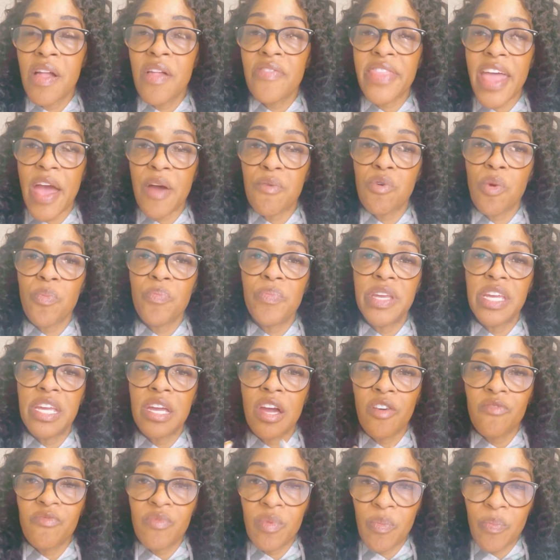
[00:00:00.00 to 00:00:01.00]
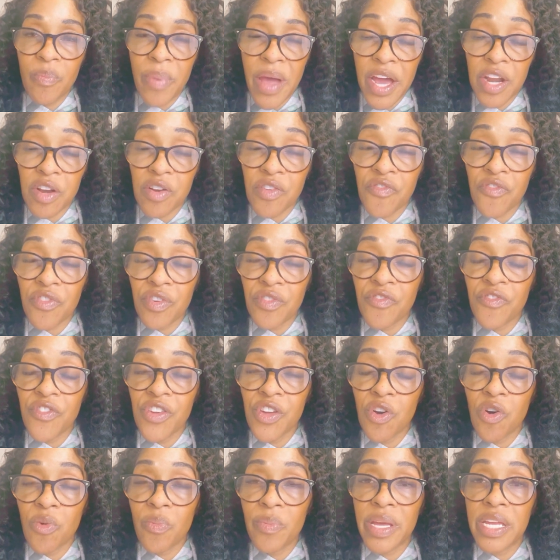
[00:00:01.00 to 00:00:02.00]
that will be a better
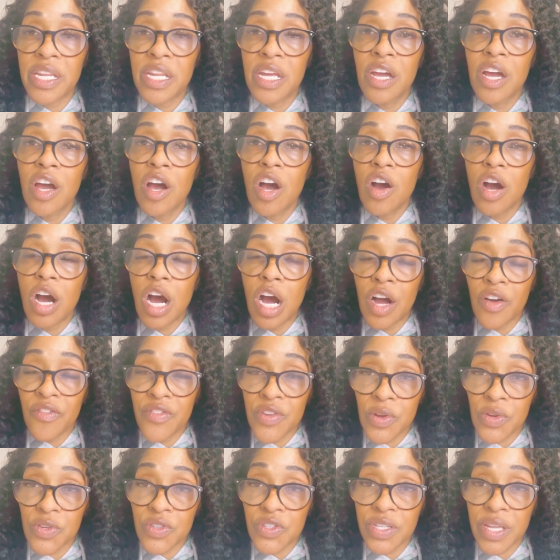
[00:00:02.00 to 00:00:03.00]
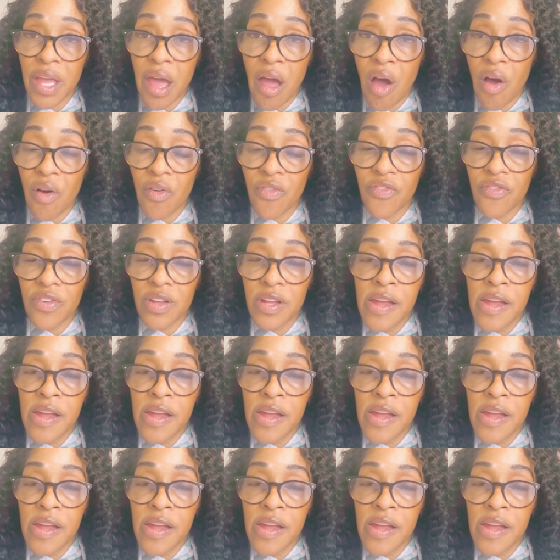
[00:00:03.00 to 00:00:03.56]
fulfillment of yourself.